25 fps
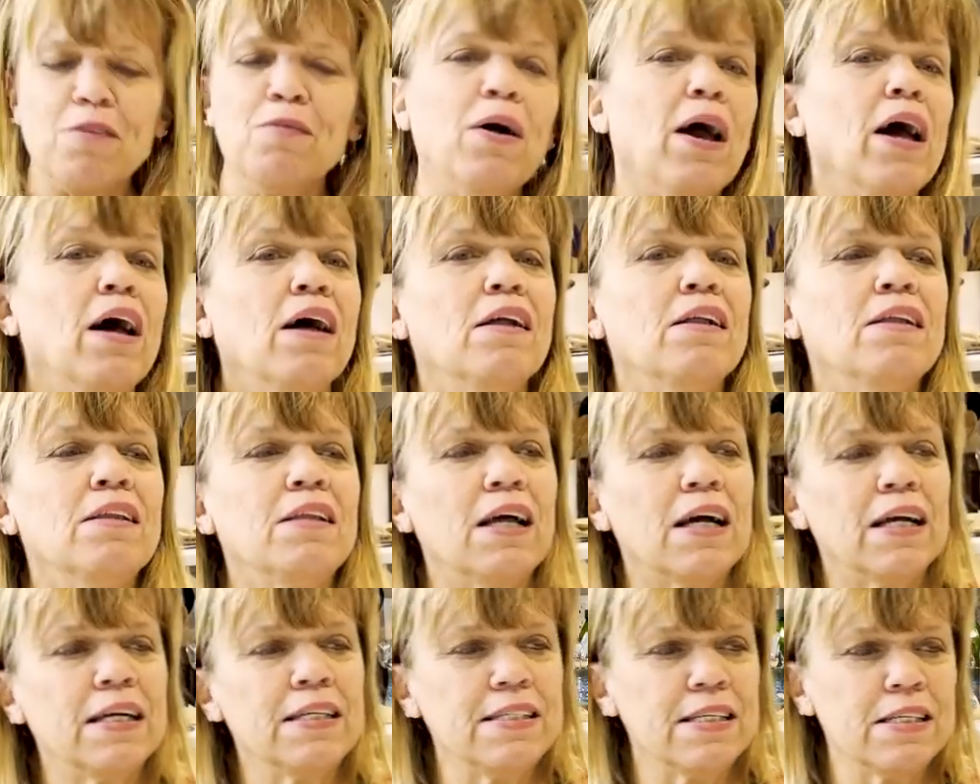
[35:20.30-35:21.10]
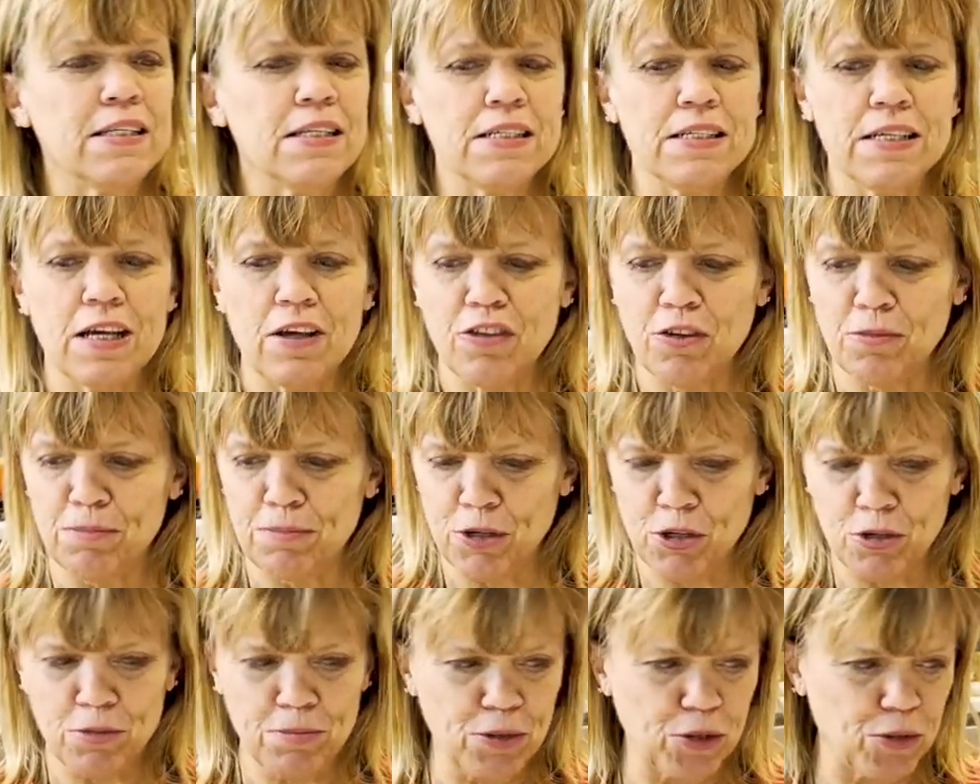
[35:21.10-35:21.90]
well, I did another
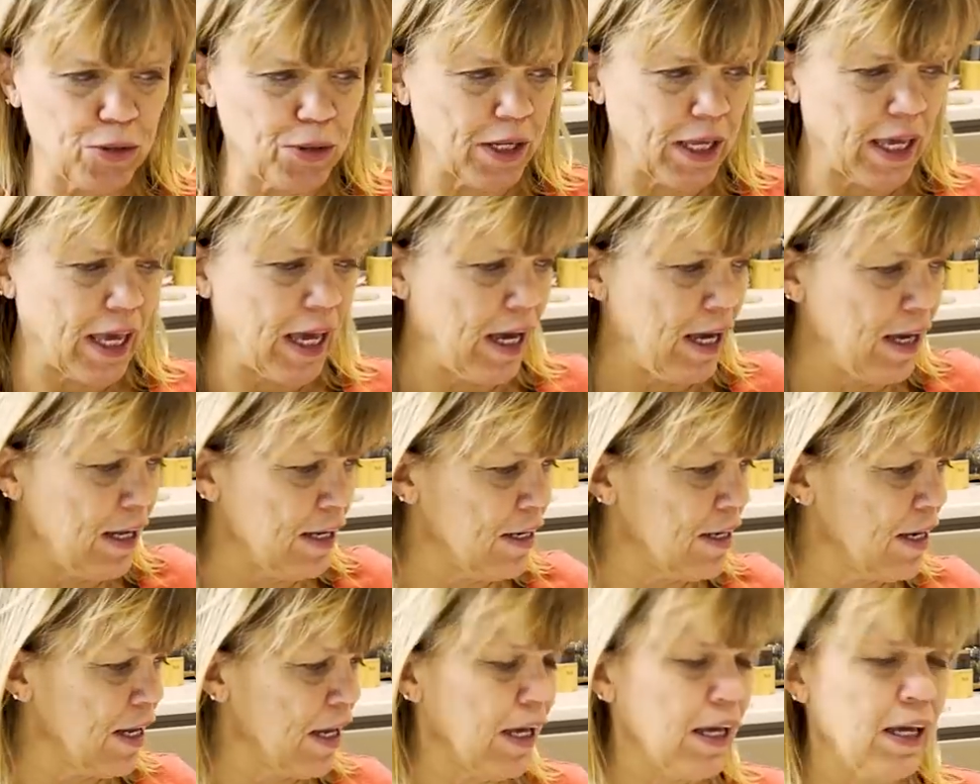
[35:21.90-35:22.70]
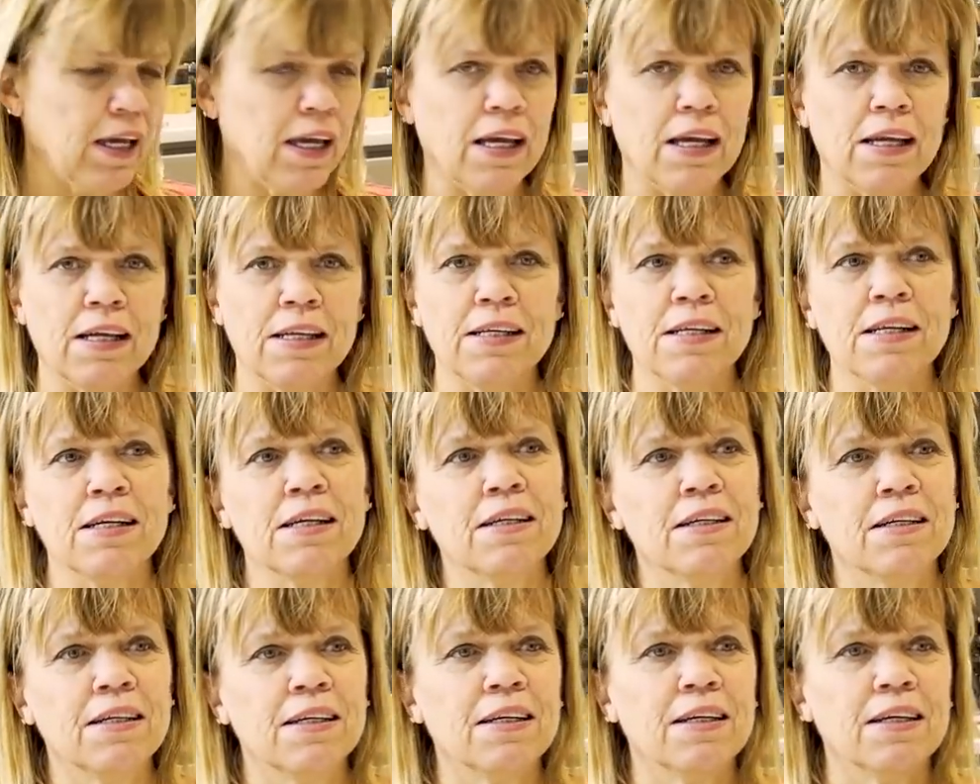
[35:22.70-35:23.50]
boo-boo again, and
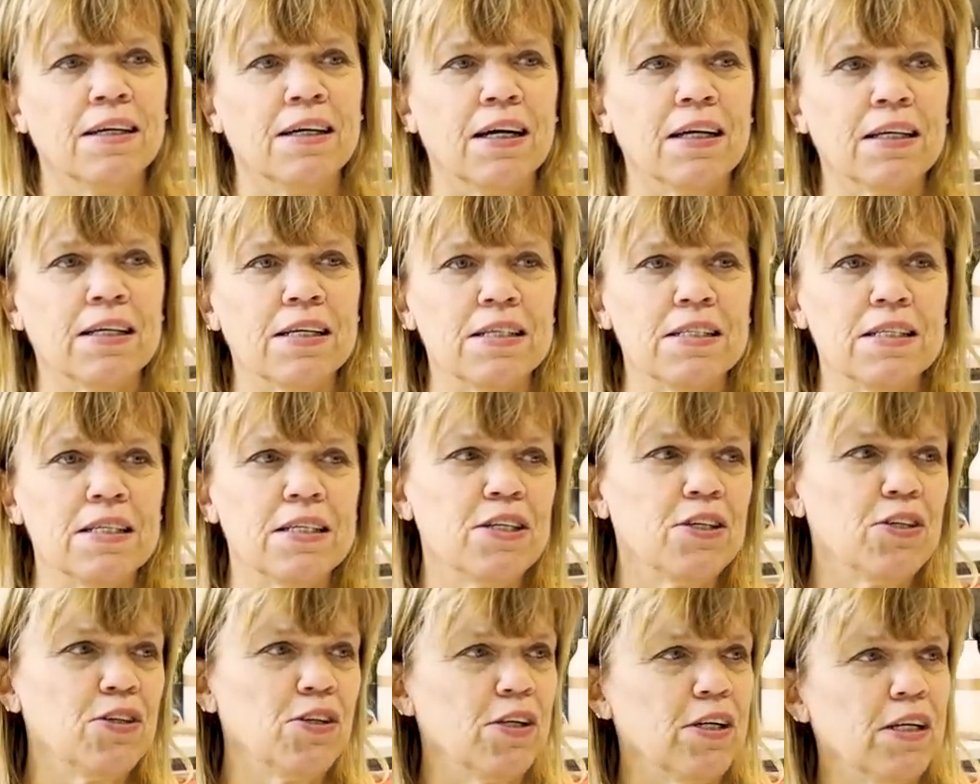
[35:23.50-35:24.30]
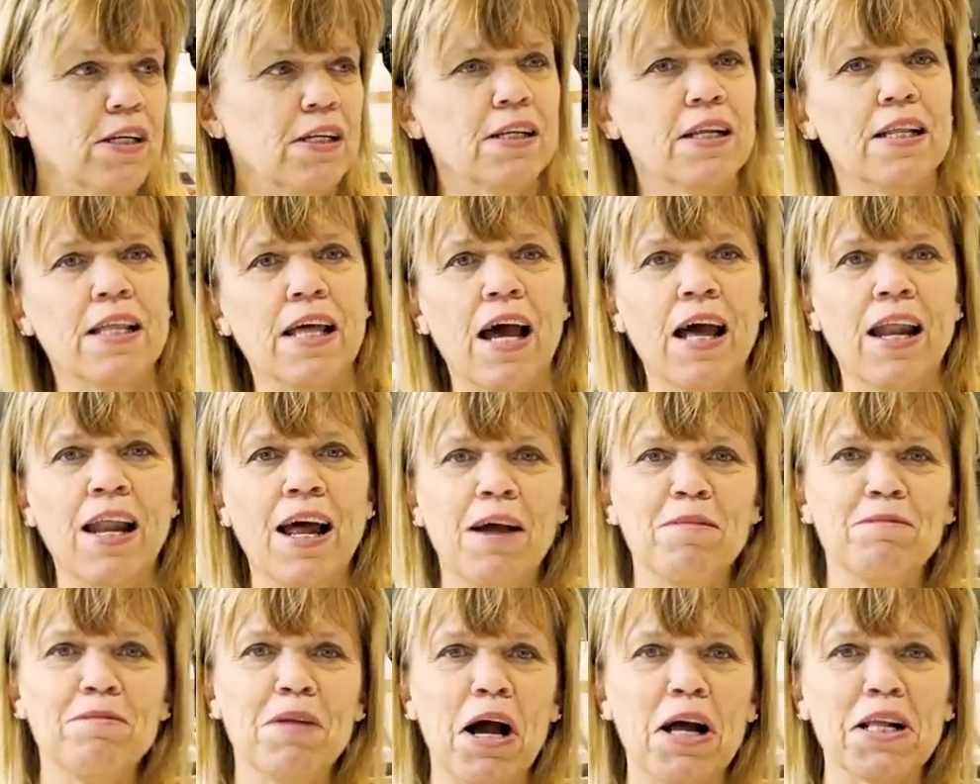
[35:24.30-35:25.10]
I consider it
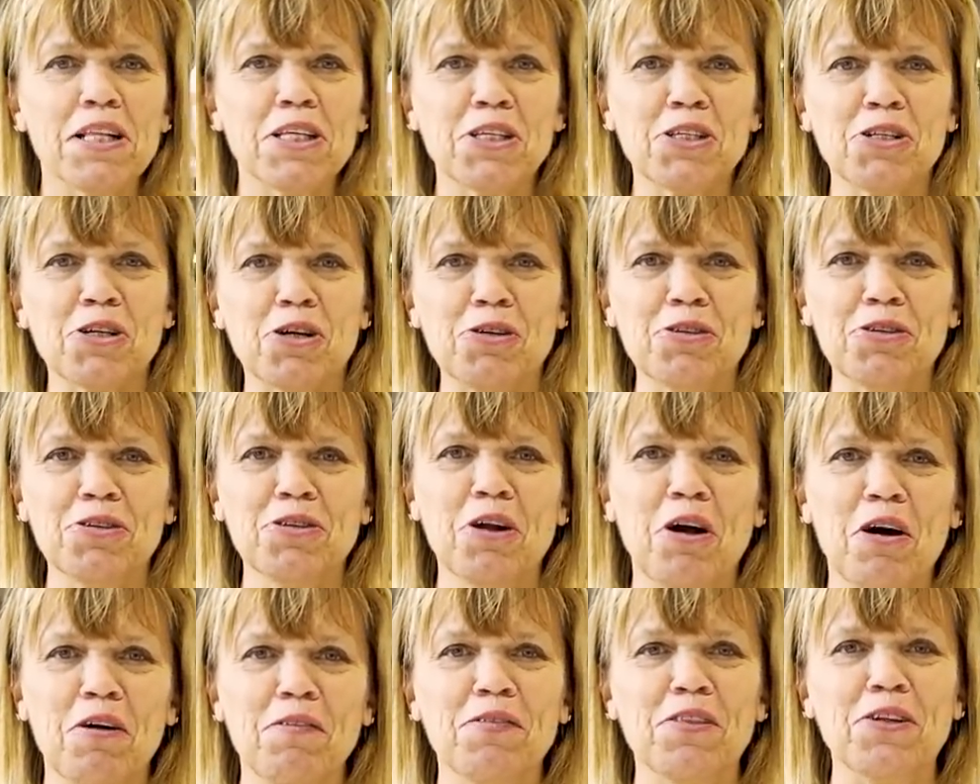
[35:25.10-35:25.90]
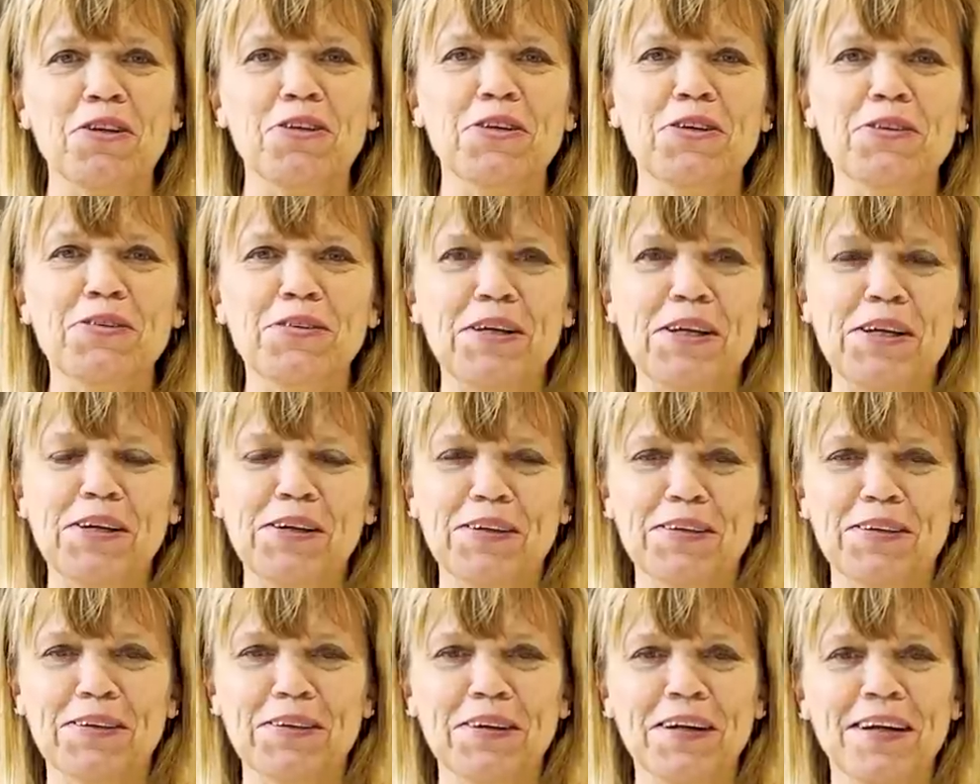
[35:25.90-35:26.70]
that I'm not starting off the new
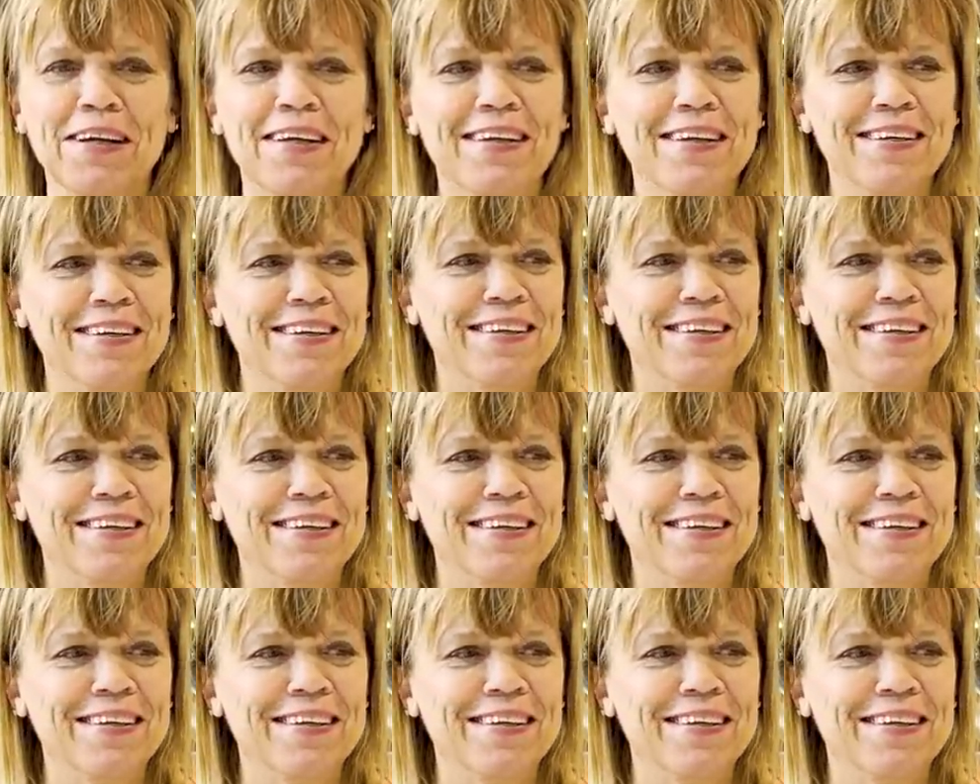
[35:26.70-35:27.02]
year